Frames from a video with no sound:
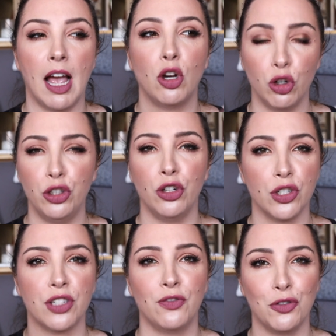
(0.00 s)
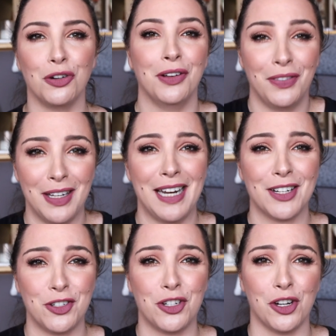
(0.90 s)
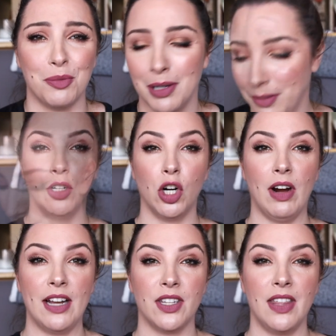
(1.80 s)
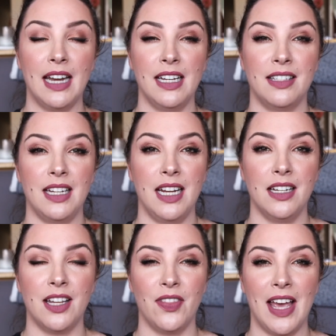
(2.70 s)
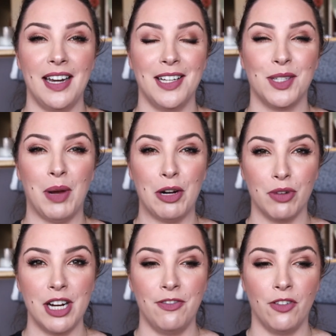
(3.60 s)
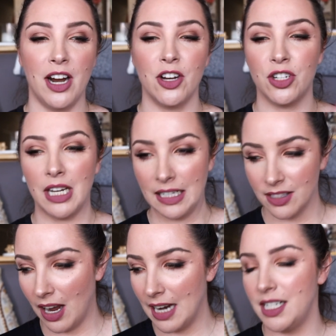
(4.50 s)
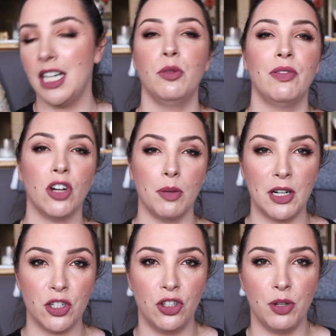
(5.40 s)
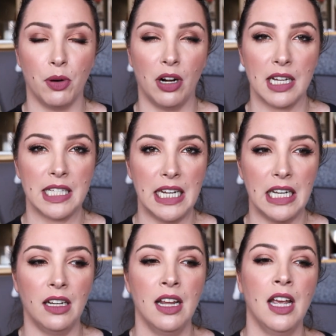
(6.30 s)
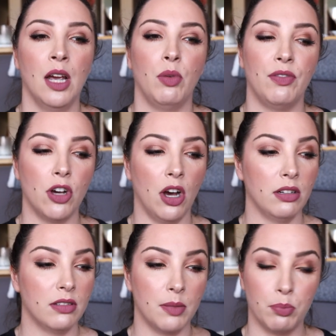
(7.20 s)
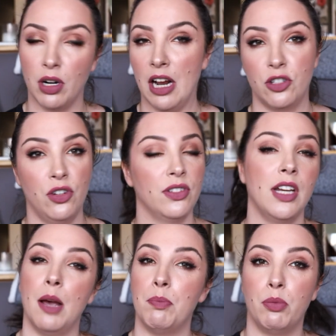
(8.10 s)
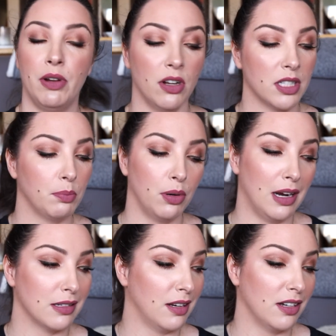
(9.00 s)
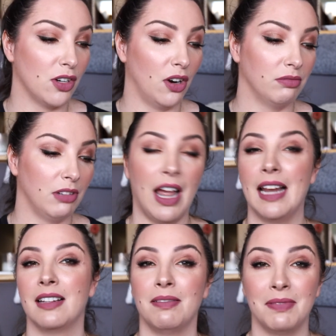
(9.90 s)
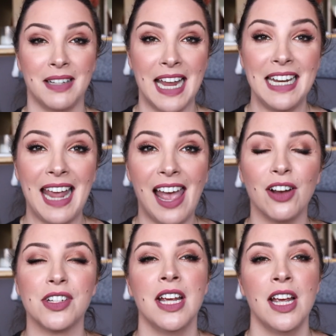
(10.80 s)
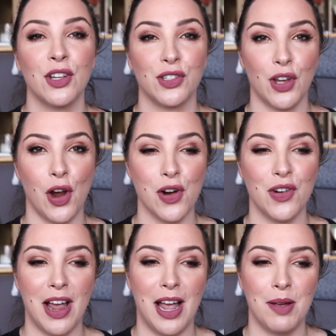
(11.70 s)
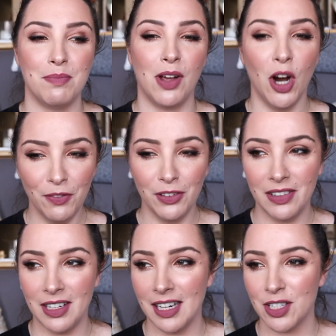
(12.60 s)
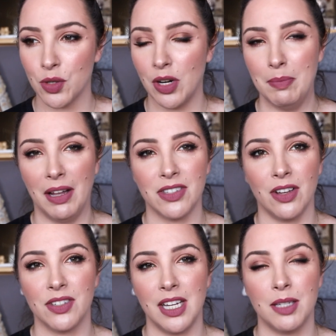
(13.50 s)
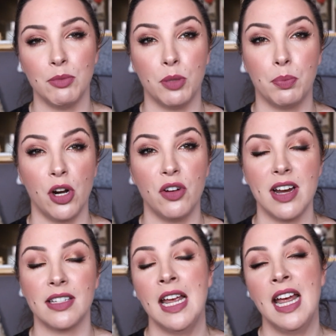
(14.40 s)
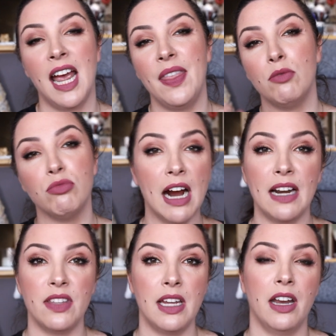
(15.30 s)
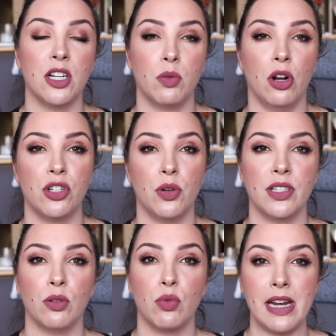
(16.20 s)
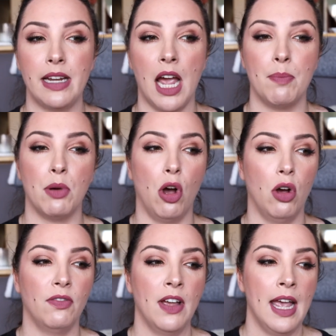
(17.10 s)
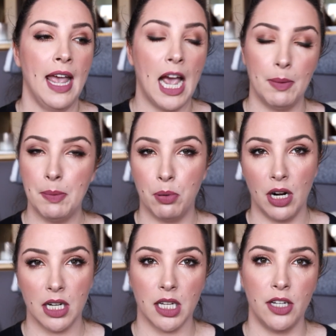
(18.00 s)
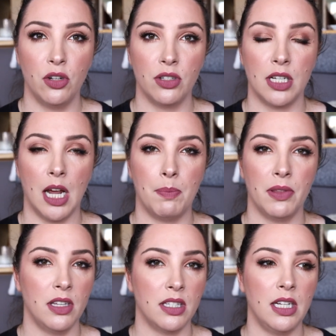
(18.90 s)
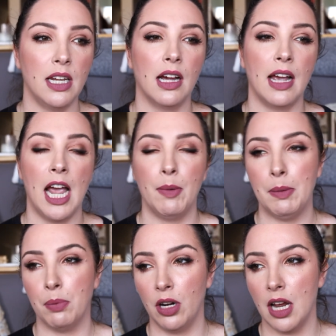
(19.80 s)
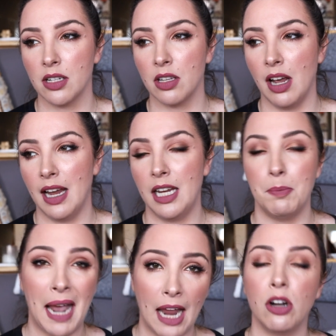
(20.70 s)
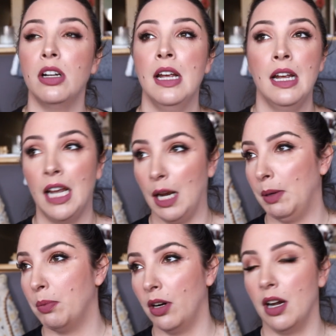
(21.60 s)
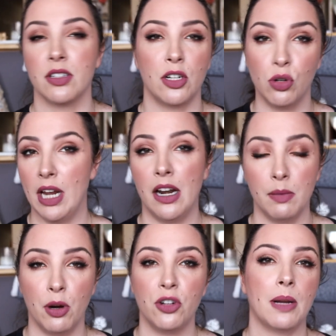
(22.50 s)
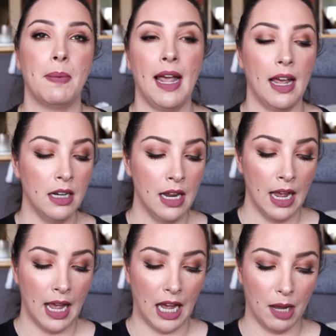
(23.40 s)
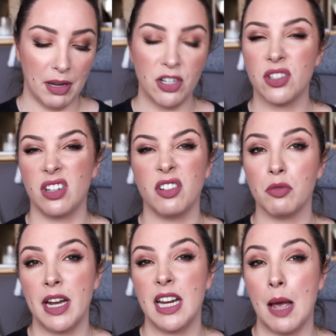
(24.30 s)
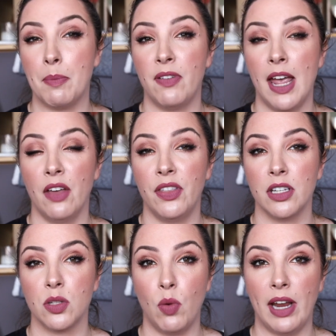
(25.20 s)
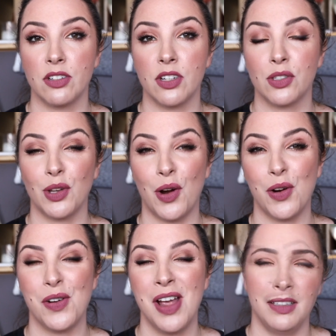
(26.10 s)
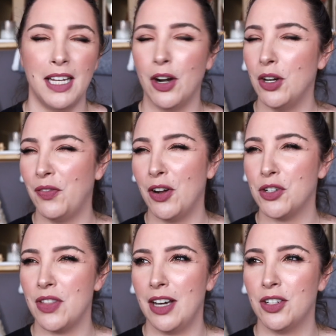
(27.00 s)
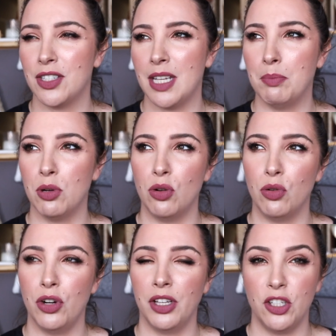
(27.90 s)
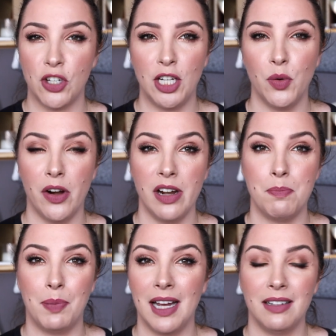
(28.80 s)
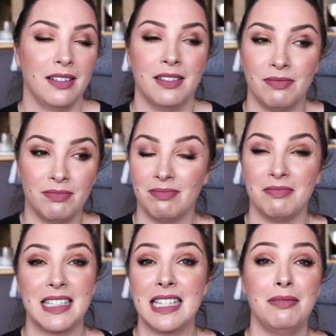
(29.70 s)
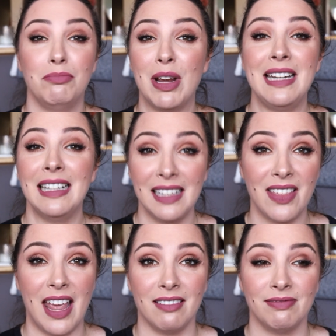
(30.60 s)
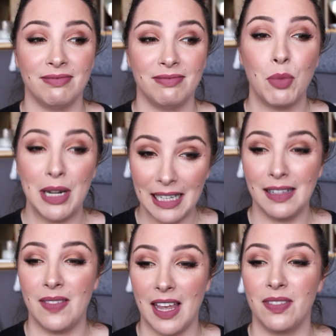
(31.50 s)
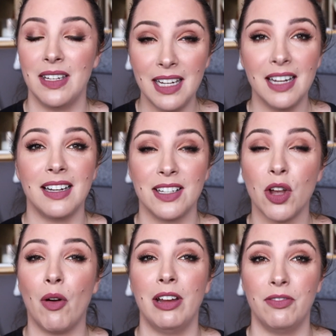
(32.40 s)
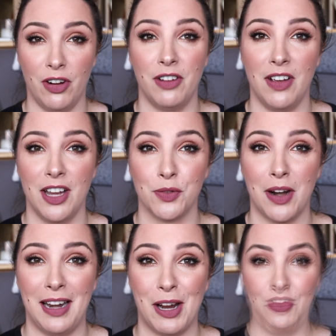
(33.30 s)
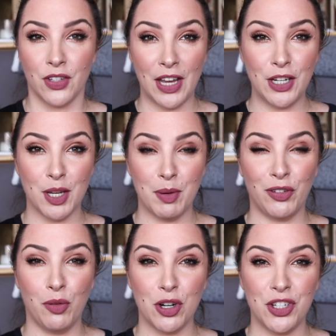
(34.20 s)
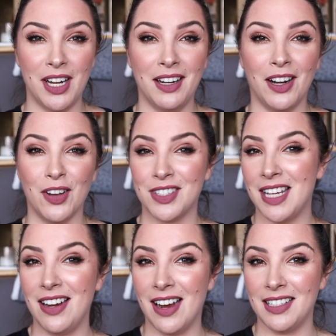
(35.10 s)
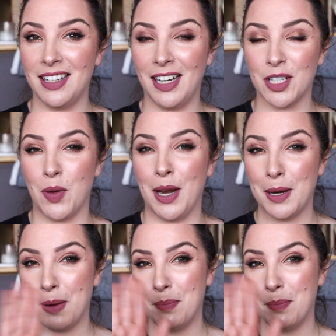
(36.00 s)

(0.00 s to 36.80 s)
a good use for the next tube. All right, so that is it. That is my refresh. Exciting. We've got a bunch of new products in. We've got some products used up. We've got some products that I don't like heading out. So um, hopefully the next three months I'll see some good progress. And then right at the end, what I'll do is a recap of how many products I used up this year, how many products I hit pan on, how many products I took out of the project pan, um, and just sort of a recap of how things went. So yeah, I don't know if I'll do that in December or early January, but we're nearly there. We're nearly there. The year is going very fast right now. So thank you so much for watching, and I'll see you guys in the next one.